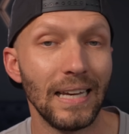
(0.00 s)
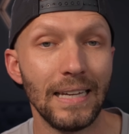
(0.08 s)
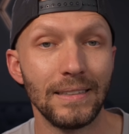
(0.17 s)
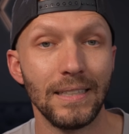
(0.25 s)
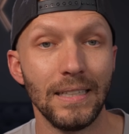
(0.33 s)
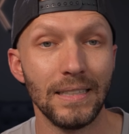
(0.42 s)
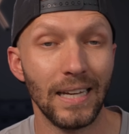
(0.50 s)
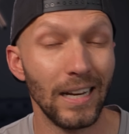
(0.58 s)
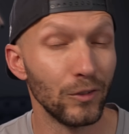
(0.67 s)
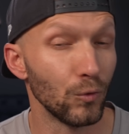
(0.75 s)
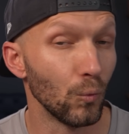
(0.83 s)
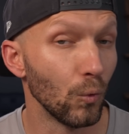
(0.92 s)
18 that
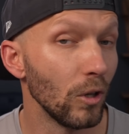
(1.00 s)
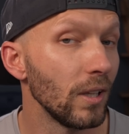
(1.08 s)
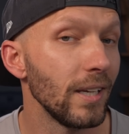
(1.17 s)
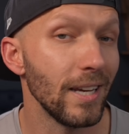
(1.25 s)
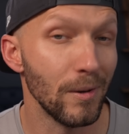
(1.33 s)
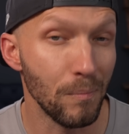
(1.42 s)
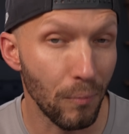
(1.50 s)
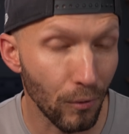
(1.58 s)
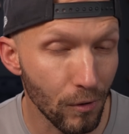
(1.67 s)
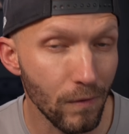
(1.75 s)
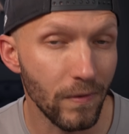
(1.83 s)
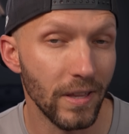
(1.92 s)
has really
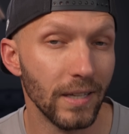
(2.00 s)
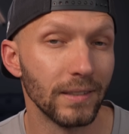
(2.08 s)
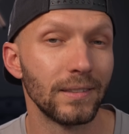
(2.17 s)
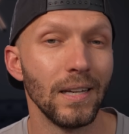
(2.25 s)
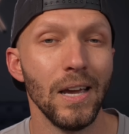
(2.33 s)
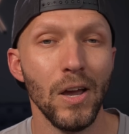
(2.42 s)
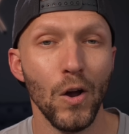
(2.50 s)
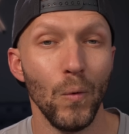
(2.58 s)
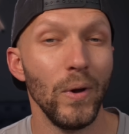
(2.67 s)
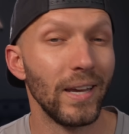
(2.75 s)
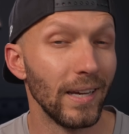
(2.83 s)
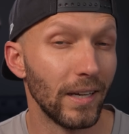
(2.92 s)
improved this
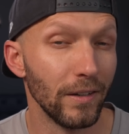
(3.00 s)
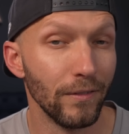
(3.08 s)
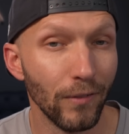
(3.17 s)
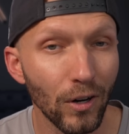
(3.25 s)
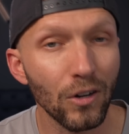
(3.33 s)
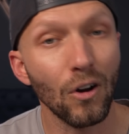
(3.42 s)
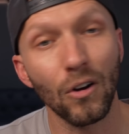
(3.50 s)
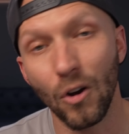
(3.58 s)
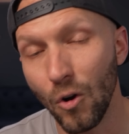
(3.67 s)
we can convert our